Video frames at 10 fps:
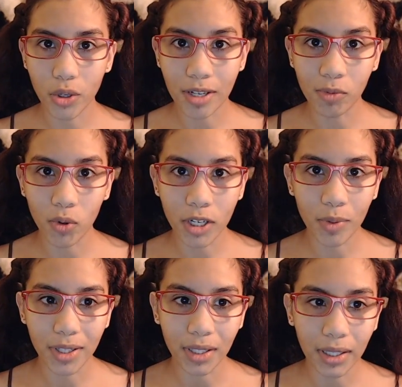I'm going to put
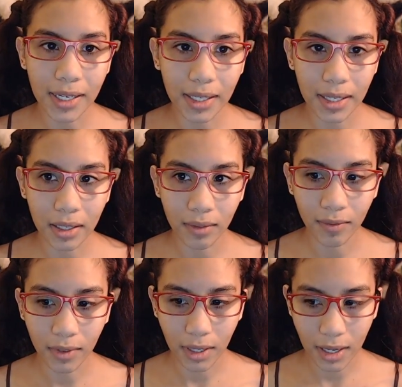the link in,
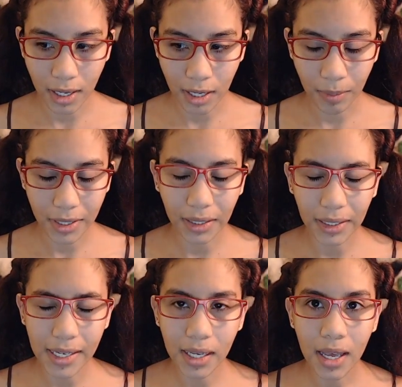the link